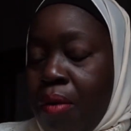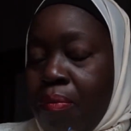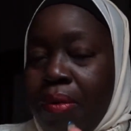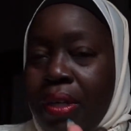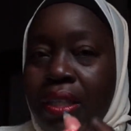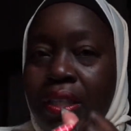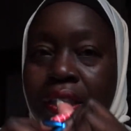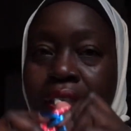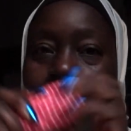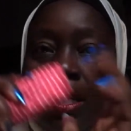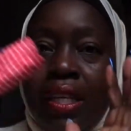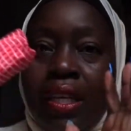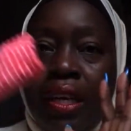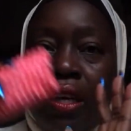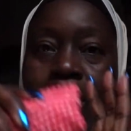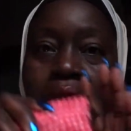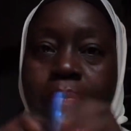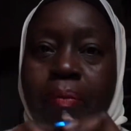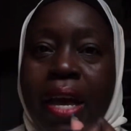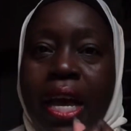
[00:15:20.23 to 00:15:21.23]
But it's just
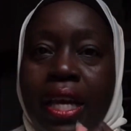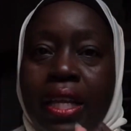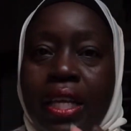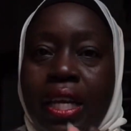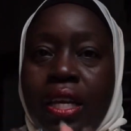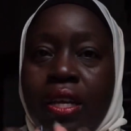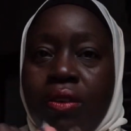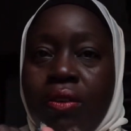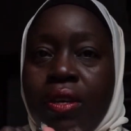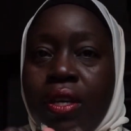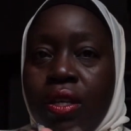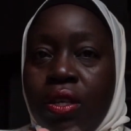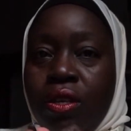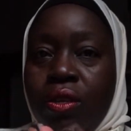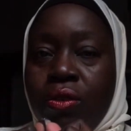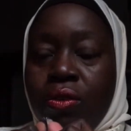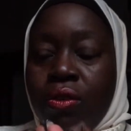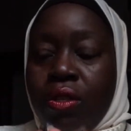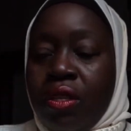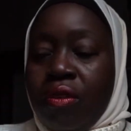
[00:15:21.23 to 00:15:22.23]
another bag that you can
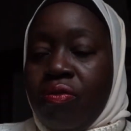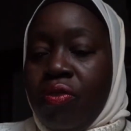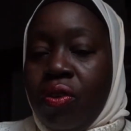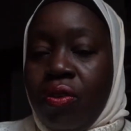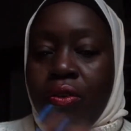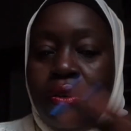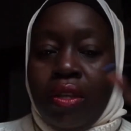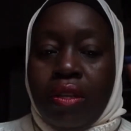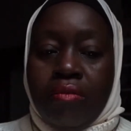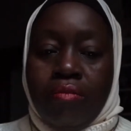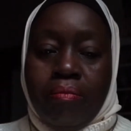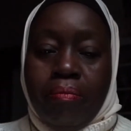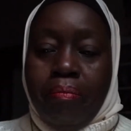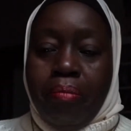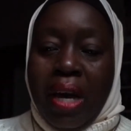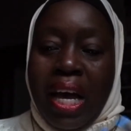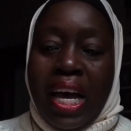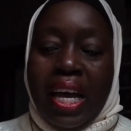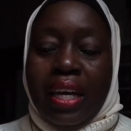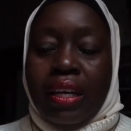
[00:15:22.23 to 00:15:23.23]
use if you
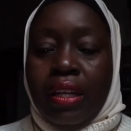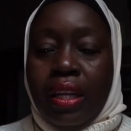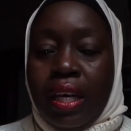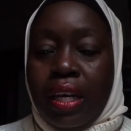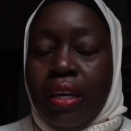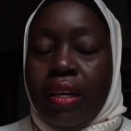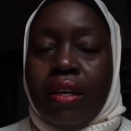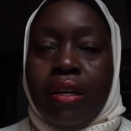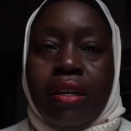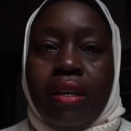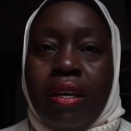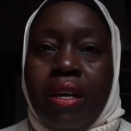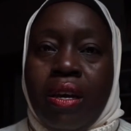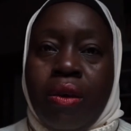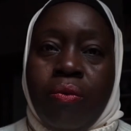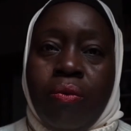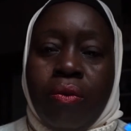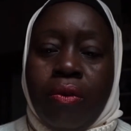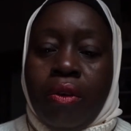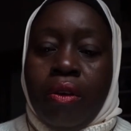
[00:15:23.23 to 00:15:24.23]
buy, like,
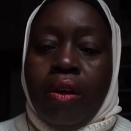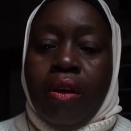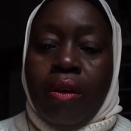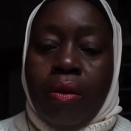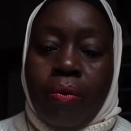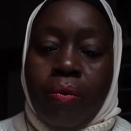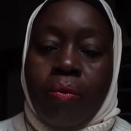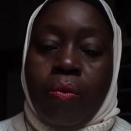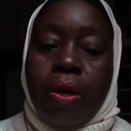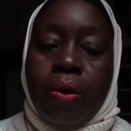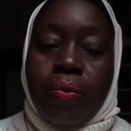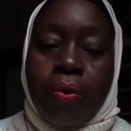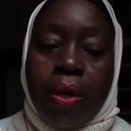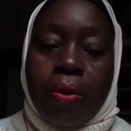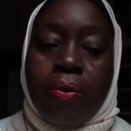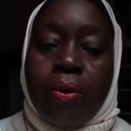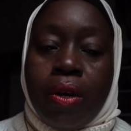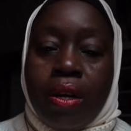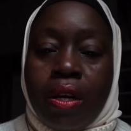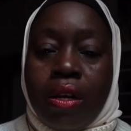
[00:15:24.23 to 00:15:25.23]
when we
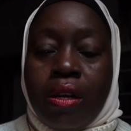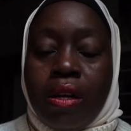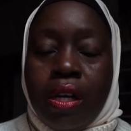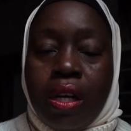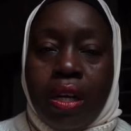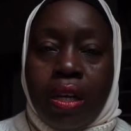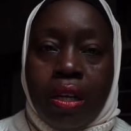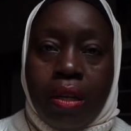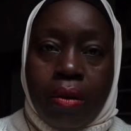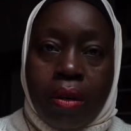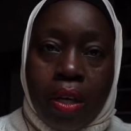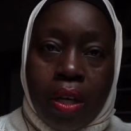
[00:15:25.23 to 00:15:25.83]
were in